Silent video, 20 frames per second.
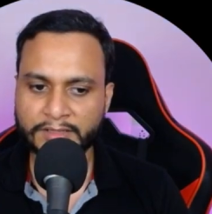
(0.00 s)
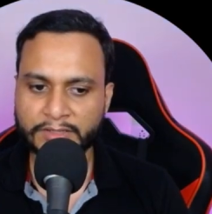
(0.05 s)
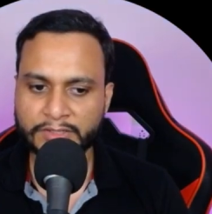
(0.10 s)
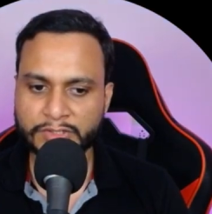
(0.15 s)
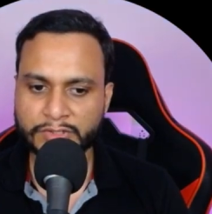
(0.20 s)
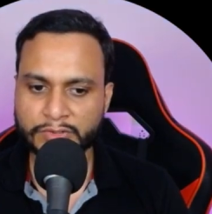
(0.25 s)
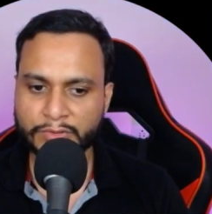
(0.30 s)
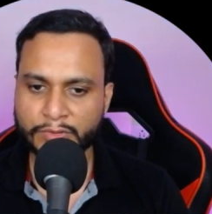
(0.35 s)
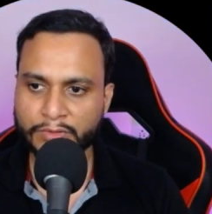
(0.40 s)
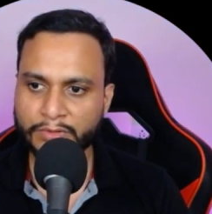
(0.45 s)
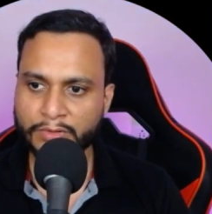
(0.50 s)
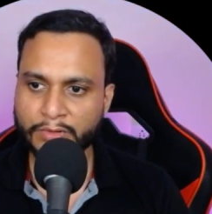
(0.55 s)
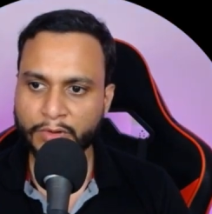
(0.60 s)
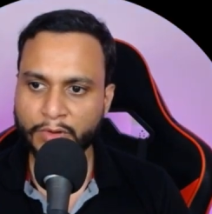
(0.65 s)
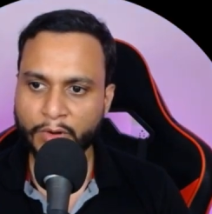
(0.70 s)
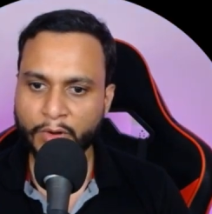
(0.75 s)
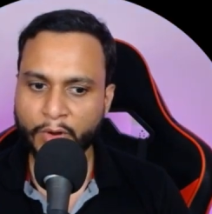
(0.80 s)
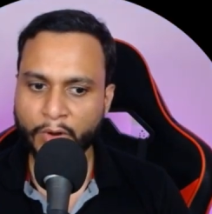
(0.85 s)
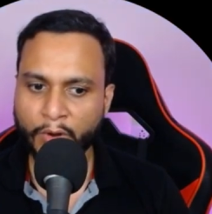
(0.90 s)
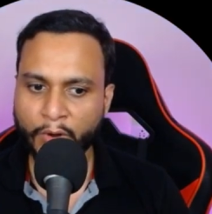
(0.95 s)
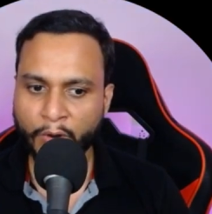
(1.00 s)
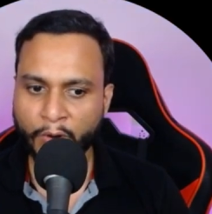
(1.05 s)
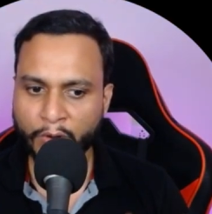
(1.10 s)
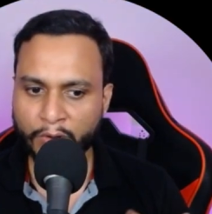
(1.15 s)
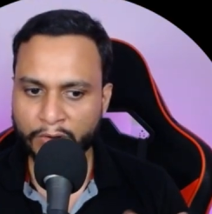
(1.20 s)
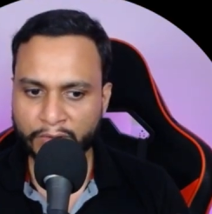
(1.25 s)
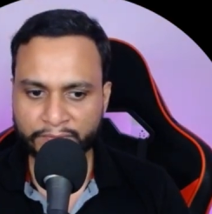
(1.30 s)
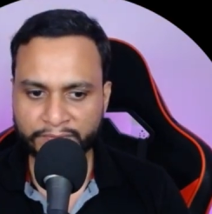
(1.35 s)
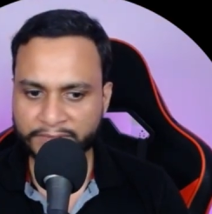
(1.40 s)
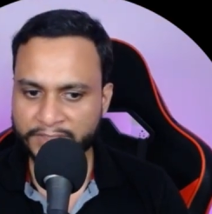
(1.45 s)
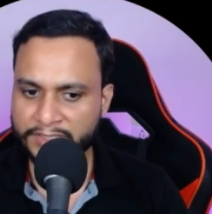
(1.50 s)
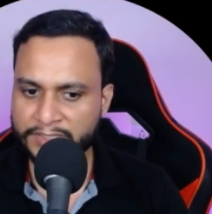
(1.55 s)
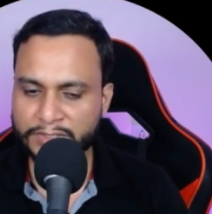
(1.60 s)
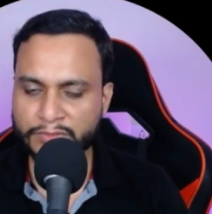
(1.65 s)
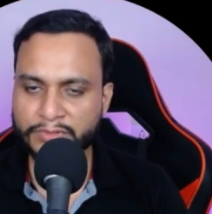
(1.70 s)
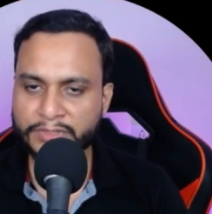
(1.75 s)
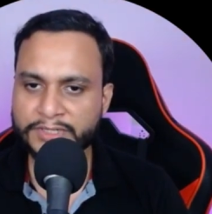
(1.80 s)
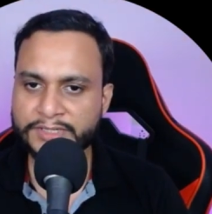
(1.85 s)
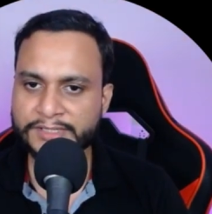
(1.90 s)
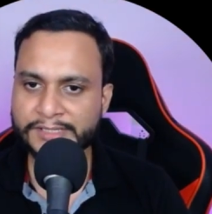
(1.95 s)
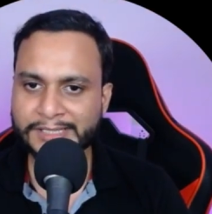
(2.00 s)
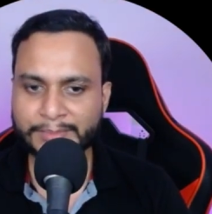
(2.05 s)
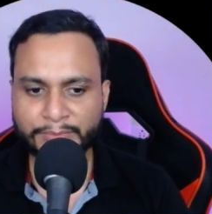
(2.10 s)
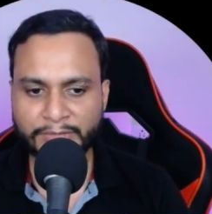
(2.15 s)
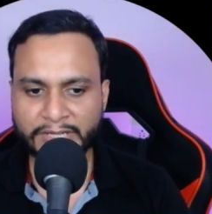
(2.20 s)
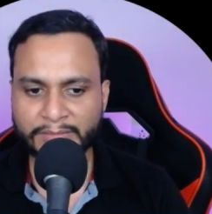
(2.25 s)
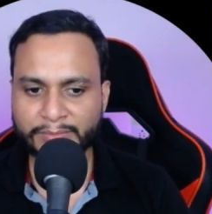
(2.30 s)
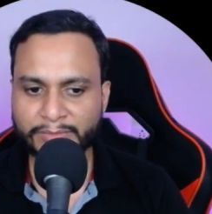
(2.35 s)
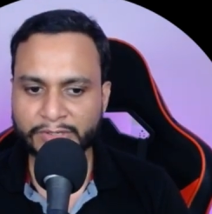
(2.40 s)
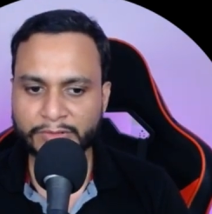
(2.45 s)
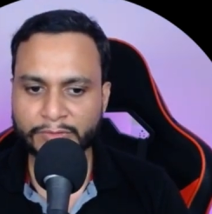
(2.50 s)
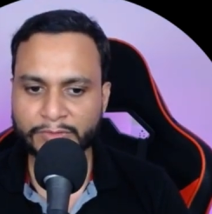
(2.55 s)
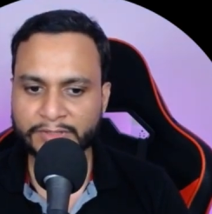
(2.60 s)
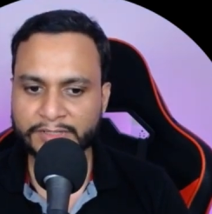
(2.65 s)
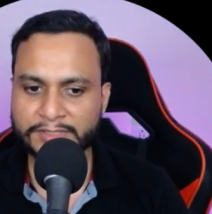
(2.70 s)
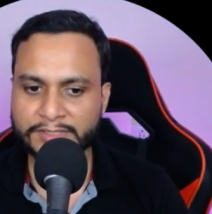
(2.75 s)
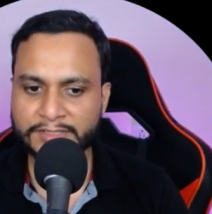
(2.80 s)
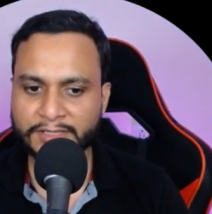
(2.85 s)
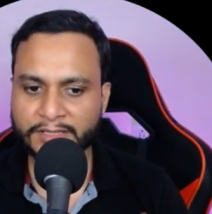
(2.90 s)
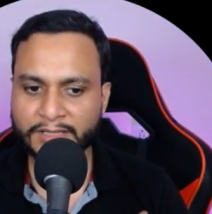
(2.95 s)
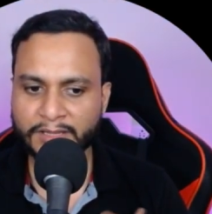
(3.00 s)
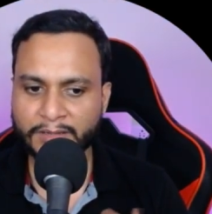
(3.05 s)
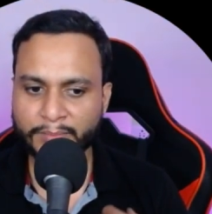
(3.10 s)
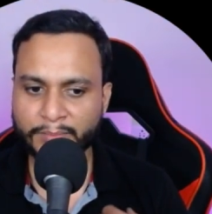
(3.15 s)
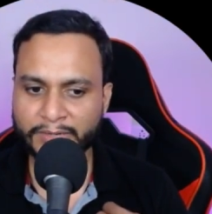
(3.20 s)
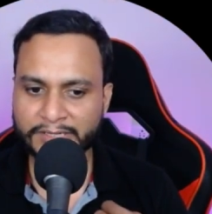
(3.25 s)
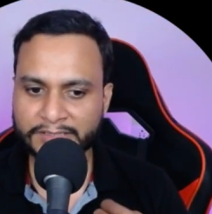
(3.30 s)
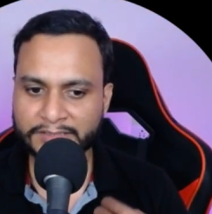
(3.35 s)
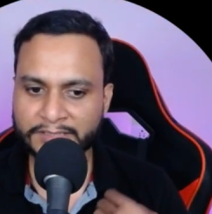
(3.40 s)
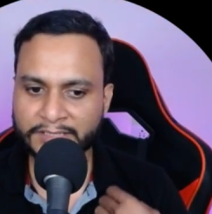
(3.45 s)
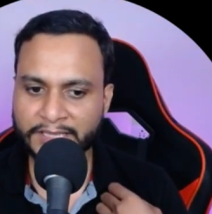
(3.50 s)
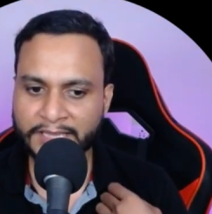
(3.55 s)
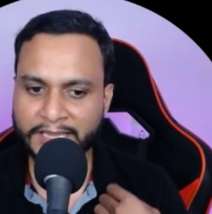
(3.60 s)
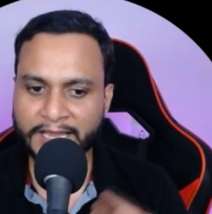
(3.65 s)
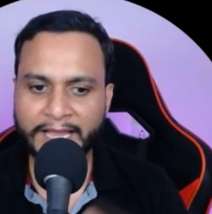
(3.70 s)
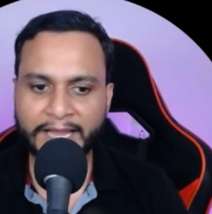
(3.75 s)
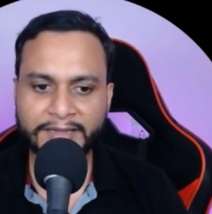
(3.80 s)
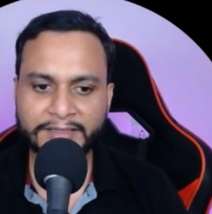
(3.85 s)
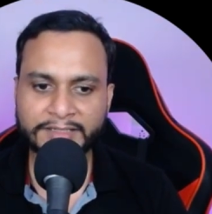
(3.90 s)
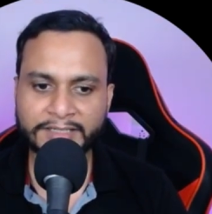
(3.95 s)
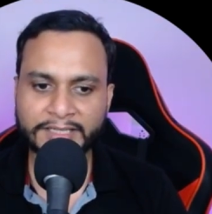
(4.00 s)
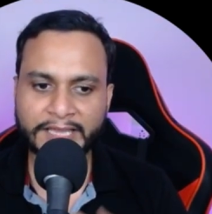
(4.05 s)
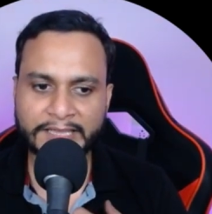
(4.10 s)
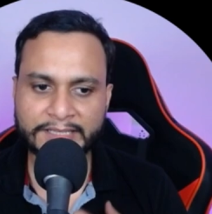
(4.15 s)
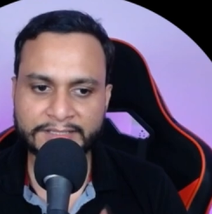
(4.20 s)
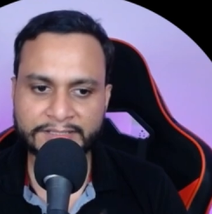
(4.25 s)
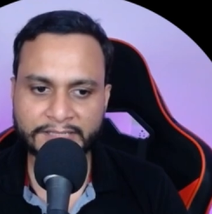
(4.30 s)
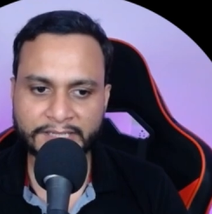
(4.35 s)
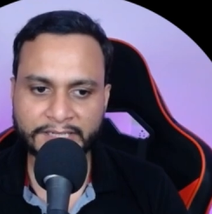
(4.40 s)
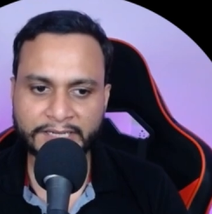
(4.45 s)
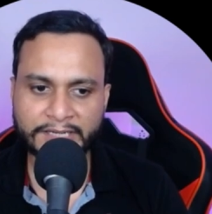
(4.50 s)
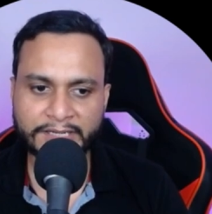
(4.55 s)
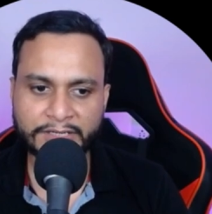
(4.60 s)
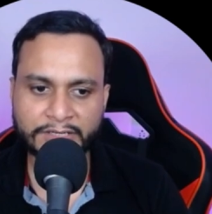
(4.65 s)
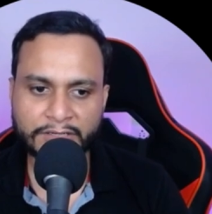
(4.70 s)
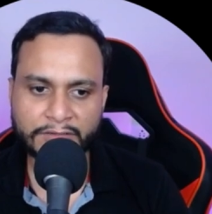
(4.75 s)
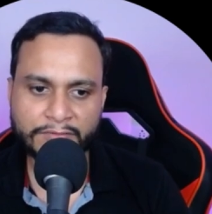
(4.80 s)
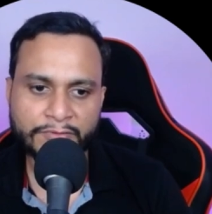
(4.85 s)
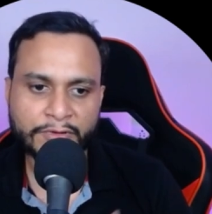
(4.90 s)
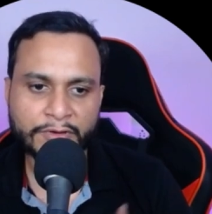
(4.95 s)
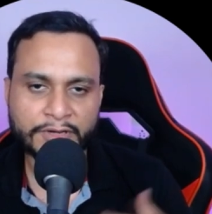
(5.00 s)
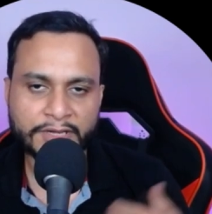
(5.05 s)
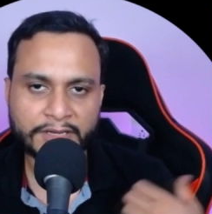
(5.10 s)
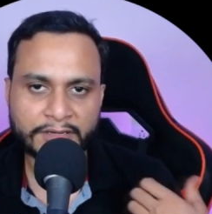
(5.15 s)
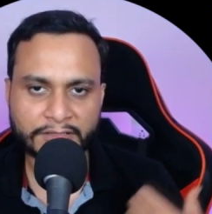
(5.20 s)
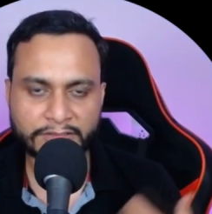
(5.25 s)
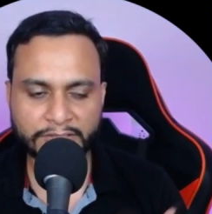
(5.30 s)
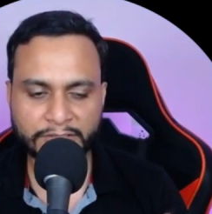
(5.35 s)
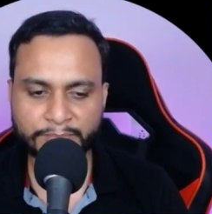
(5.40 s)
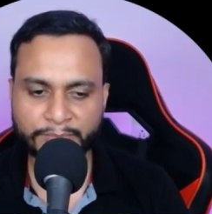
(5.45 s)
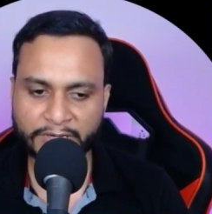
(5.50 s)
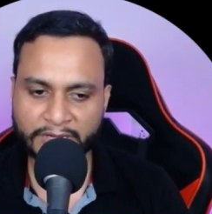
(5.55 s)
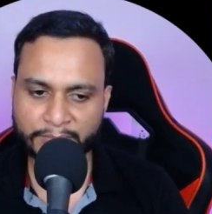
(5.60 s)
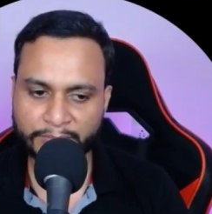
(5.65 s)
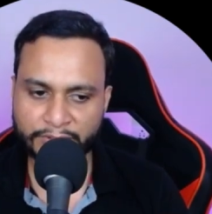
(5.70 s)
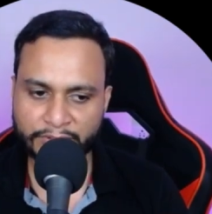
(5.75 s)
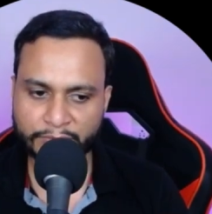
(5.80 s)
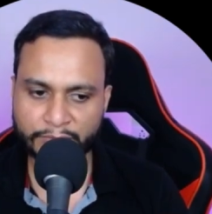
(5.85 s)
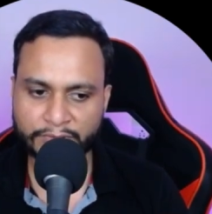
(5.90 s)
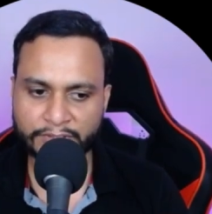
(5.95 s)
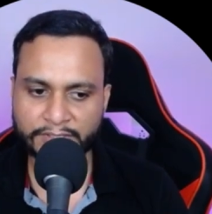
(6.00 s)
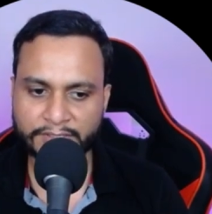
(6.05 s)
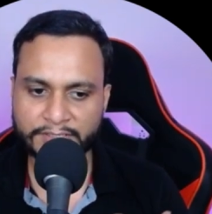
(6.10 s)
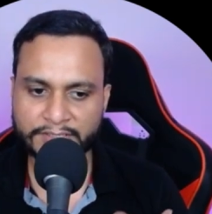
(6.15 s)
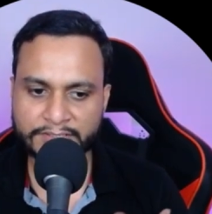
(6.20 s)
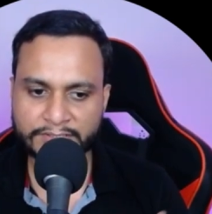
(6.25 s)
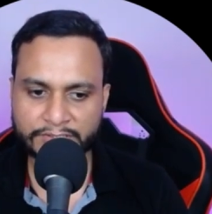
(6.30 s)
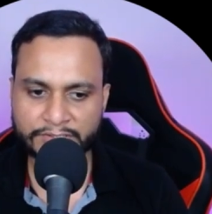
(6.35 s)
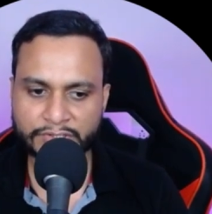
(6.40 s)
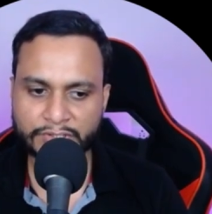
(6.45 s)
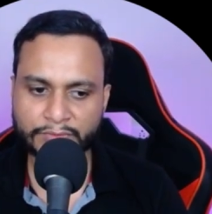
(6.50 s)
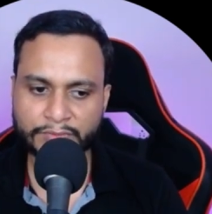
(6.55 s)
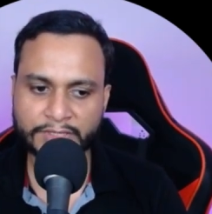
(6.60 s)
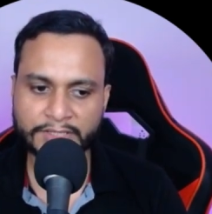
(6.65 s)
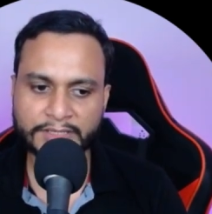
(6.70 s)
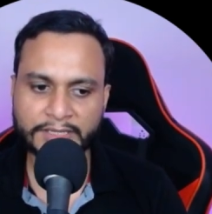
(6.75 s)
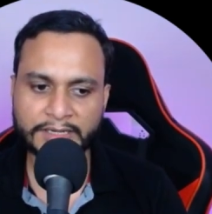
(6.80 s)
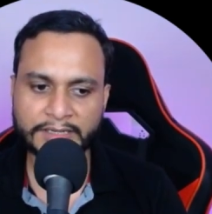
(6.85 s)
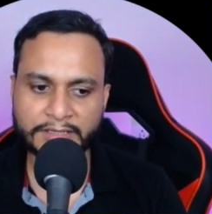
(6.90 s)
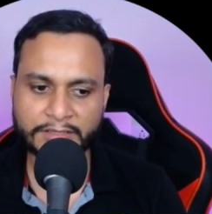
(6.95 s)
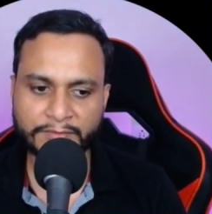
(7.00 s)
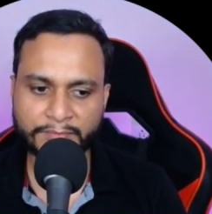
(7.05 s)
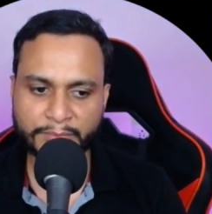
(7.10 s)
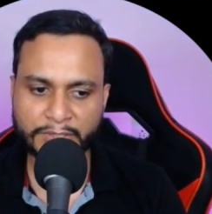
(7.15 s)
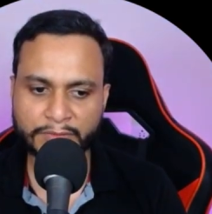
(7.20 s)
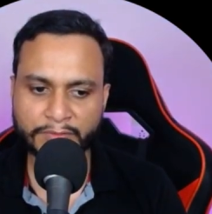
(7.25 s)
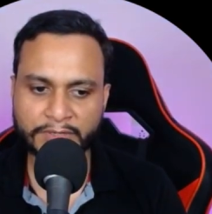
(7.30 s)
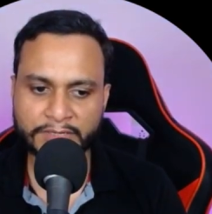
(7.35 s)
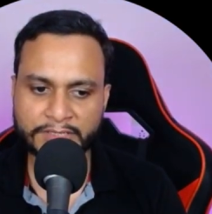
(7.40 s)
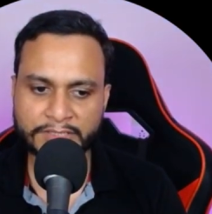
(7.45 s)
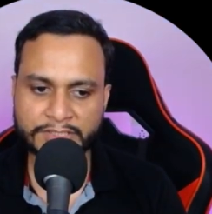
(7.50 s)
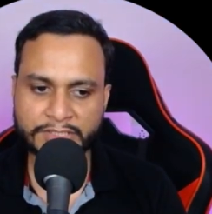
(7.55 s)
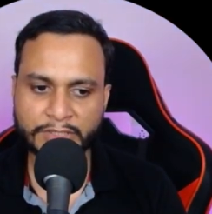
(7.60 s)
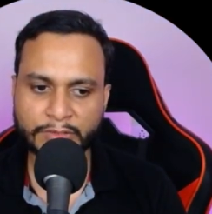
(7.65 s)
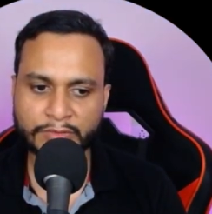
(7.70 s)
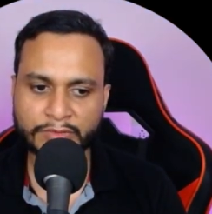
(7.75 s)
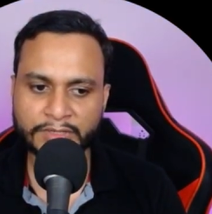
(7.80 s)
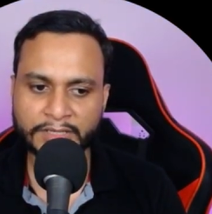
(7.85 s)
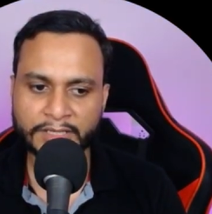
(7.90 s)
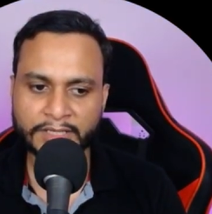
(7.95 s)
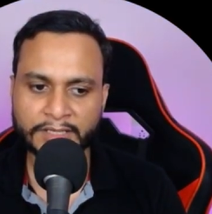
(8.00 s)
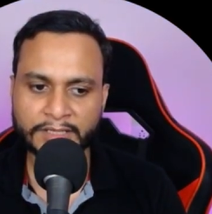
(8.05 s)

So all of these units are primary units, but they act as secondary for another primary unit in such a way that if P1 is down,